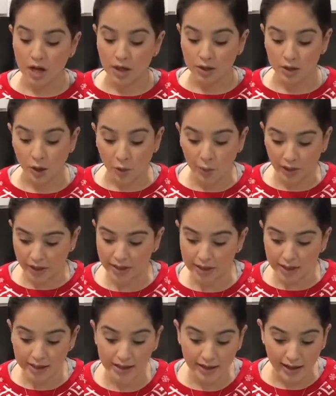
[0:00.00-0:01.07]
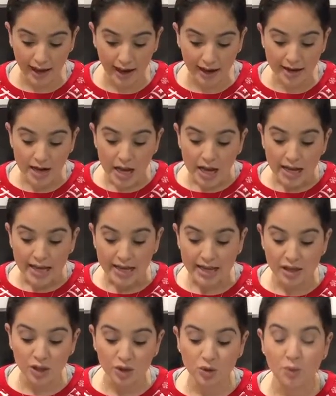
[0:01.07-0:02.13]
So we're gonna need that.
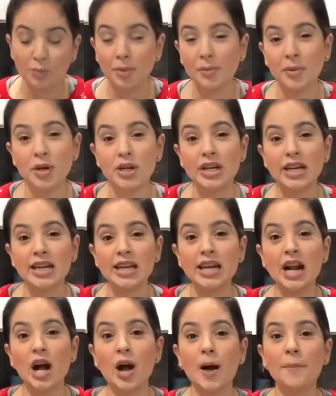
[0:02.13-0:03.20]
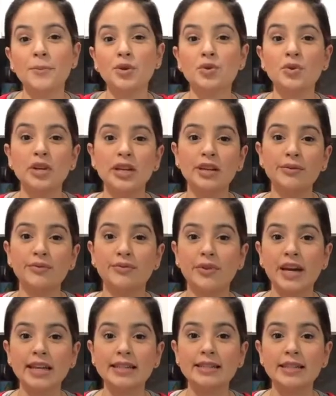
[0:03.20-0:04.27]
In the supermarket, you can
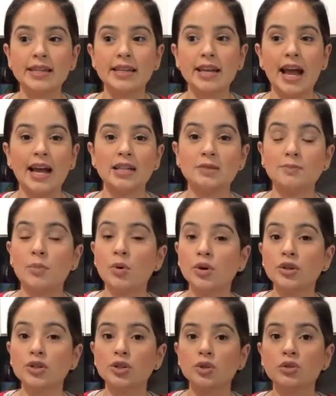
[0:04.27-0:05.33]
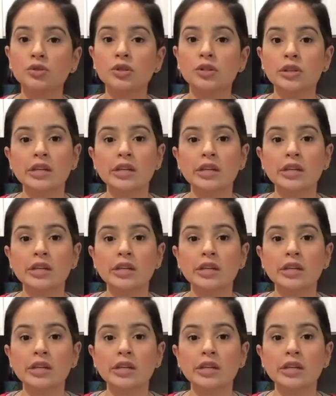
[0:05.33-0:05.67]
find it as pork shoulder.